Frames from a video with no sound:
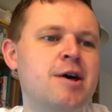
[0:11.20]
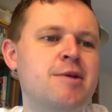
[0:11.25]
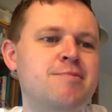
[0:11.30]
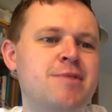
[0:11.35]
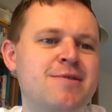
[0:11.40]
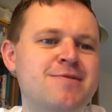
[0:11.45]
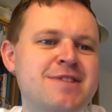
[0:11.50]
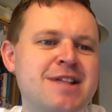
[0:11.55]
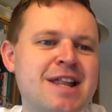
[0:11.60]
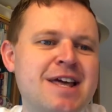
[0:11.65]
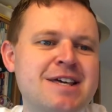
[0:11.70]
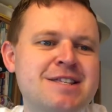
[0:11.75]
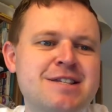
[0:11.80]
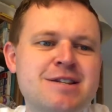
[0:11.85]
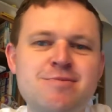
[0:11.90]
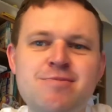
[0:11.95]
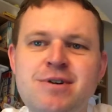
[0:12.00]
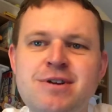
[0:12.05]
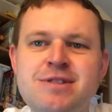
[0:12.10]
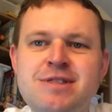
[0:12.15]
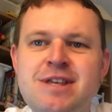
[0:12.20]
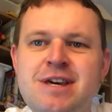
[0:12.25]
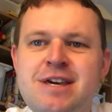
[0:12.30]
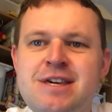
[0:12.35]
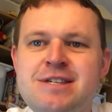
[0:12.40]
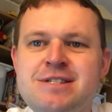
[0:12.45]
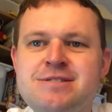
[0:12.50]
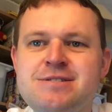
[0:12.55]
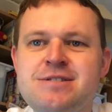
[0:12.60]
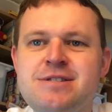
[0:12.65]
But I've selected one that
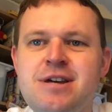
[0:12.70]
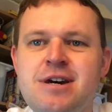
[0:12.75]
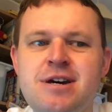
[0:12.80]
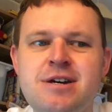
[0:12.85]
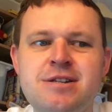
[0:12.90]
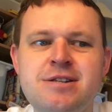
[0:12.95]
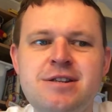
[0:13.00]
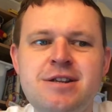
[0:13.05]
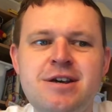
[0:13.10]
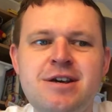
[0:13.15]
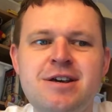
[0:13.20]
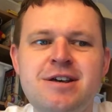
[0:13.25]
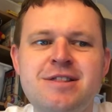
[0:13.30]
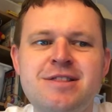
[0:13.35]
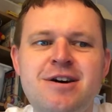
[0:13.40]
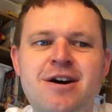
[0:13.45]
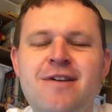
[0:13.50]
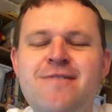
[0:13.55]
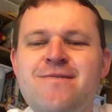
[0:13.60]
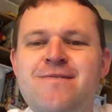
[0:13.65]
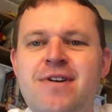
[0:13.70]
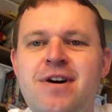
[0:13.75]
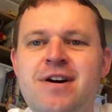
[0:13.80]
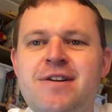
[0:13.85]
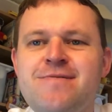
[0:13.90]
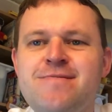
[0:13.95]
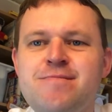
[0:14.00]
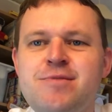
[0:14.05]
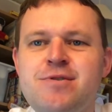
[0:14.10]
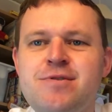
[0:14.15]
he's done that are
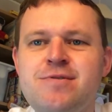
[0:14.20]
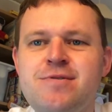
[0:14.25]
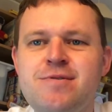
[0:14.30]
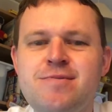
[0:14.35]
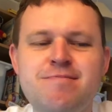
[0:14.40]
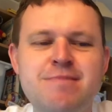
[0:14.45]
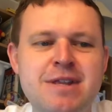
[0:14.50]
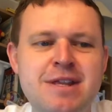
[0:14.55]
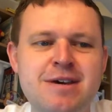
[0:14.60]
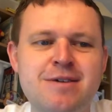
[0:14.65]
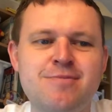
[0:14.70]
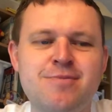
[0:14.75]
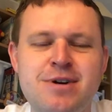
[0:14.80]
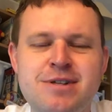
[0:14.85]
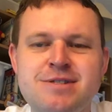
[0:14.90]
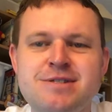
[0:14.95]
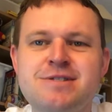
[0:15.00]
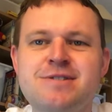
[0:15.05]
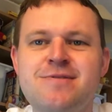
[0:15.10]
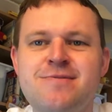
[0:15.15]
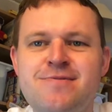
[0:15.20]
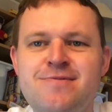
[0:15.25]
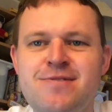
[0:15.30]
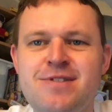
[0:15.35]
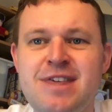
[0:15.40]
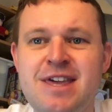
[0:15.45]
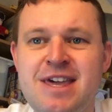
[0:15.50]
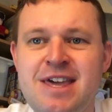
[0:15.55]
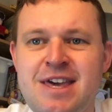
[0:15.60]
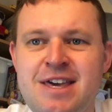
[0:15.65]
5 minute ones for
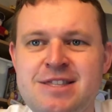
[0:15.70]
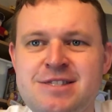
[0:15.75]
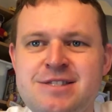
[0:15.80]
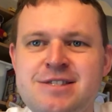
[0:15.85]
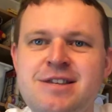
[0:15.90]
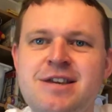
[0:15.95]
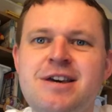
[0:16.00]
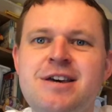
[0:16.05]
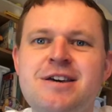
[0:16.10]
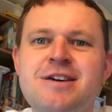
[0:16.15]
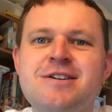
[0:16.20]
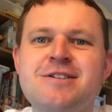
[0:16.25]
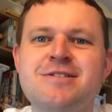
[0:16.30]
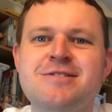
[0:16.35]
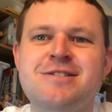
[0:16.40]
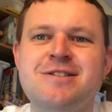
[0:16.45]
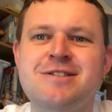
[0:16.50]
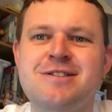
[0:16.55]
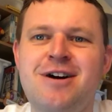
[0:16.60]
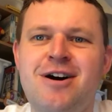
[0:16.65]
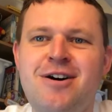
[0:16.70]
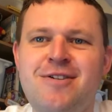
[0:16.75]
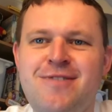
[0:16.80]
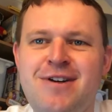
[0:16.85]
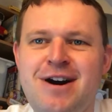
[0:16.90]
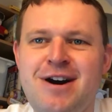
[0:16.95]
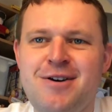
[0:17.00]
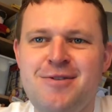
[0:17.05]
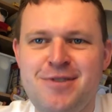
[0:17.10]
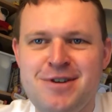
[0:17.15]
the kids. That's his half
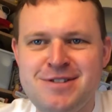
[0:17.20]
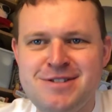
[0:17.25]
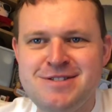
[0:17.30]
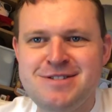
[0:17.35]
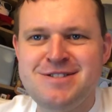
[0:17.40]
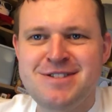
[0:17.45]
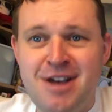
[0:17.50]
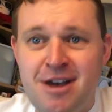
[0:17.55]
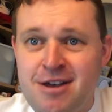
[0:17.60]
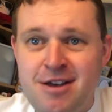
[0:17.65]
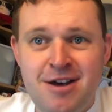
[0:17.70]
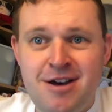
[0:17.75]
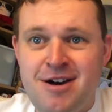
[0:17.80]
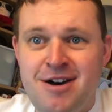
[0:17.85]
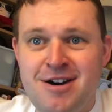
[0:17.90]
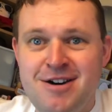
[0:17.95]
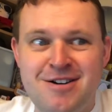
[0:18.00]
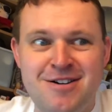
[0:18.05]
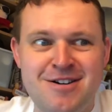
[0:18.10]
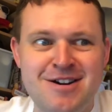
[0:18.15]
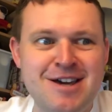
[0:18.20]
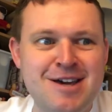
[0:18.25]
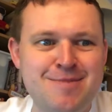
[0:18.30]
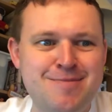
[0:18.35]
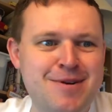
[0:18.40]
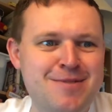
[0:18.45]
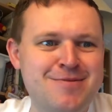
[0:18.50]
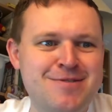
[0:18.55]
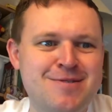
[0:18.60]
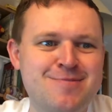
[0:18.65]
hour ones. I can't
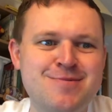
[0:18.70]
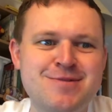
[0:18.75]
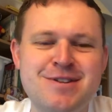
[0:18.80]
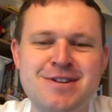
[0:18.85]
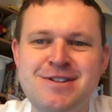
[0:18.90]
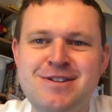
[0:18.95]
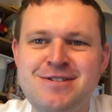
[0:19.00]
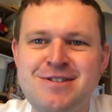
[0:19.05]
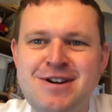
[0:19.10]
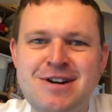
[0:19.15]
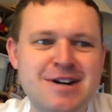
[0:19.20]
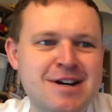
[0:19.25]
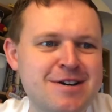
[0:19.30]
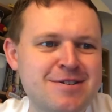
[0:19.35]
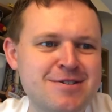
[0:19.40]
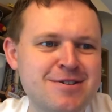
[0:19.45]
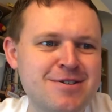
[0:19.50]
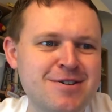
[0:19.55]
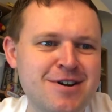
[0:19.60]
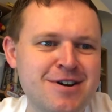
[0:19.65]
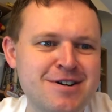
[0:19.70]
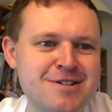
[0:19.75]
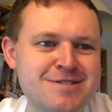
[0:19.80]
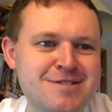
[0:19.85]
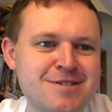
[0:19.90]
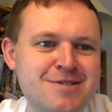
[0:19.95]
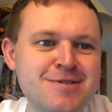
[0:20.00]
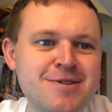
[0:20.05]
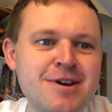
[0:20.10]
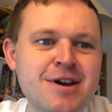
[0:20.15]
keep up with them, so I don't know how you guys
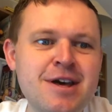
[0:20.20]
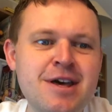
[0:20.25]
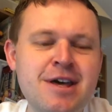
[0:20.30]
do.